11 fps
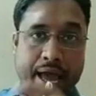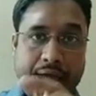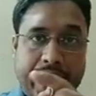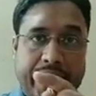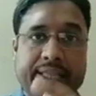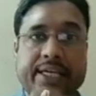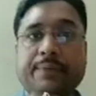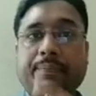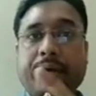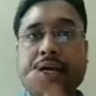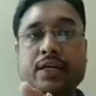And then
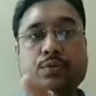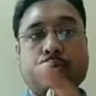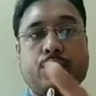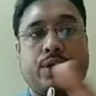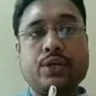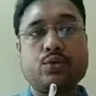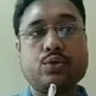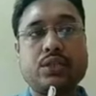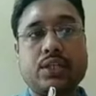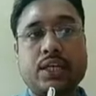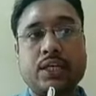minus 4 into
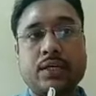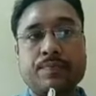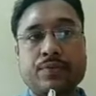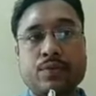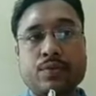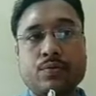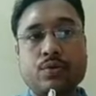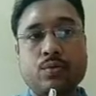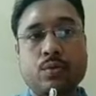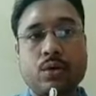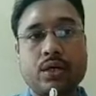3. You will do
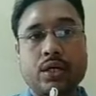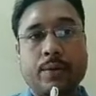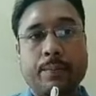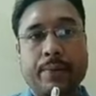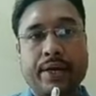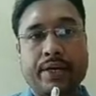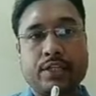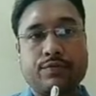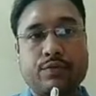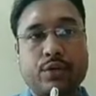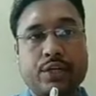what? Minus
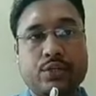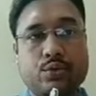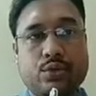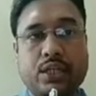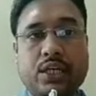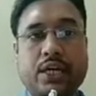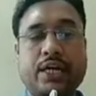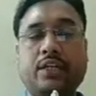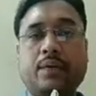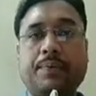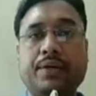4 into 3 at
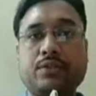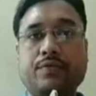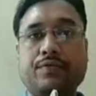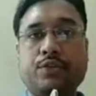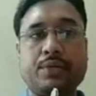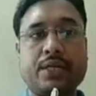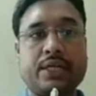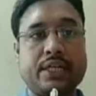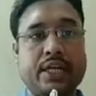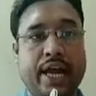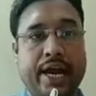the place of
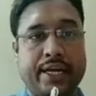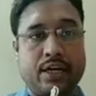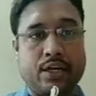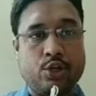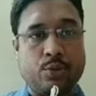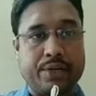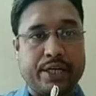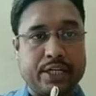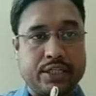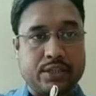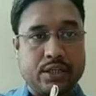numerator, and
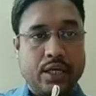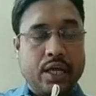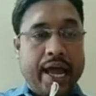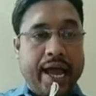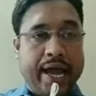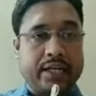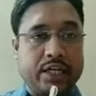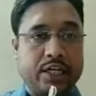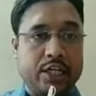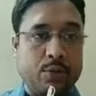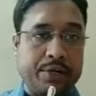numerators and the
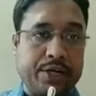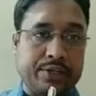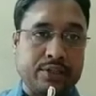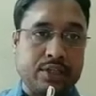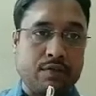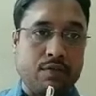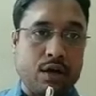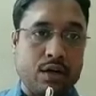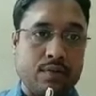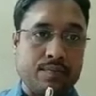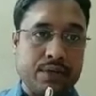denominators are
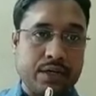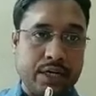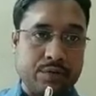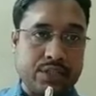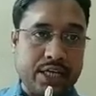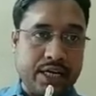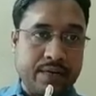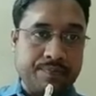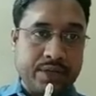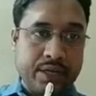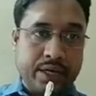what? Downside
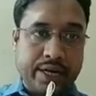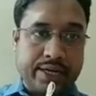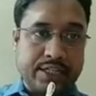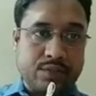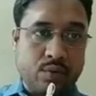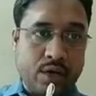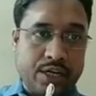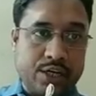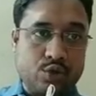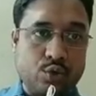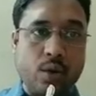it is 1
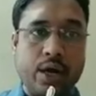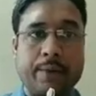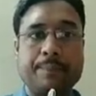into 1.